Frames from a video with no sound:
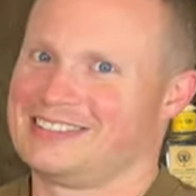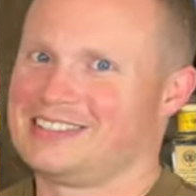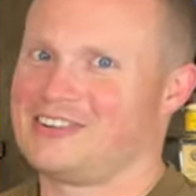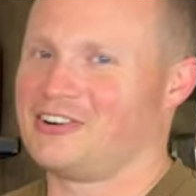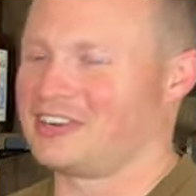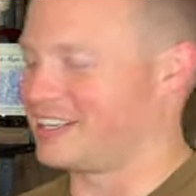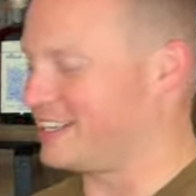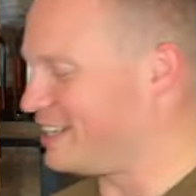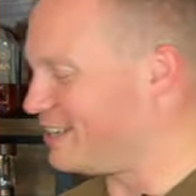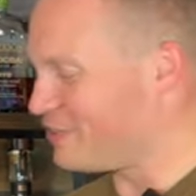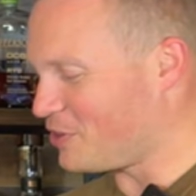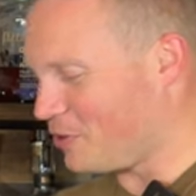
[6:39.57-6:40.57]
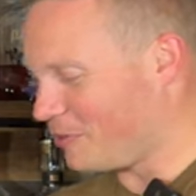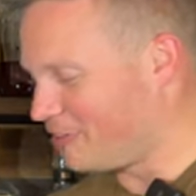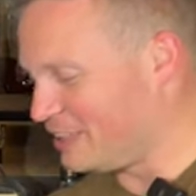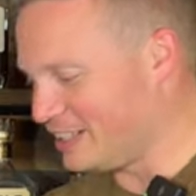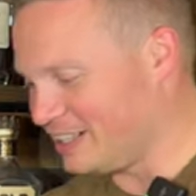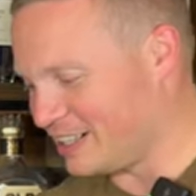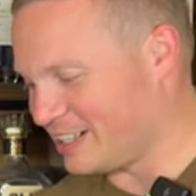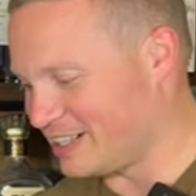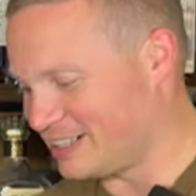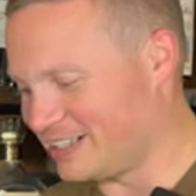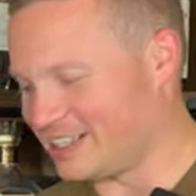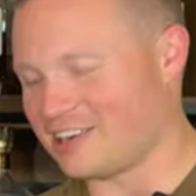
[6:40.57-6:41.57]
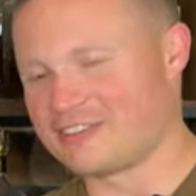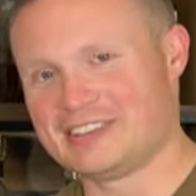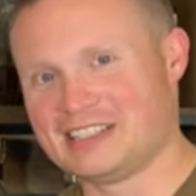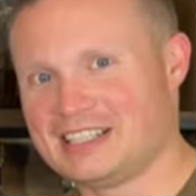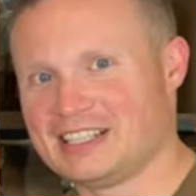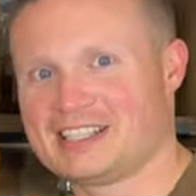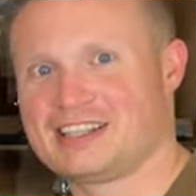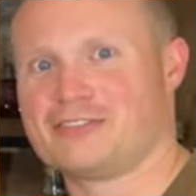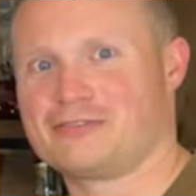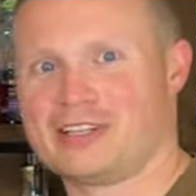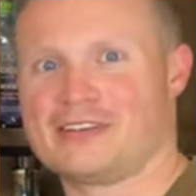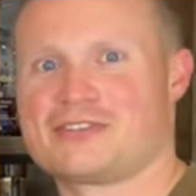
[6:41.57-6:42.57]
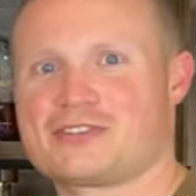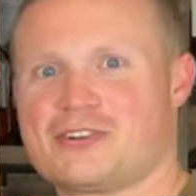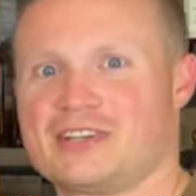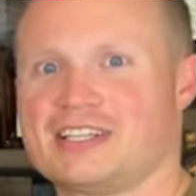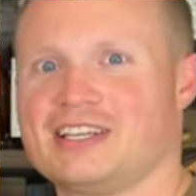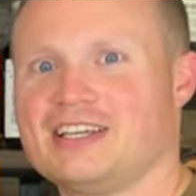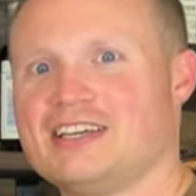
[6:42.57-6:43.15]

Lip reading: on it. Even though I really like honey, I really like the flavors on it.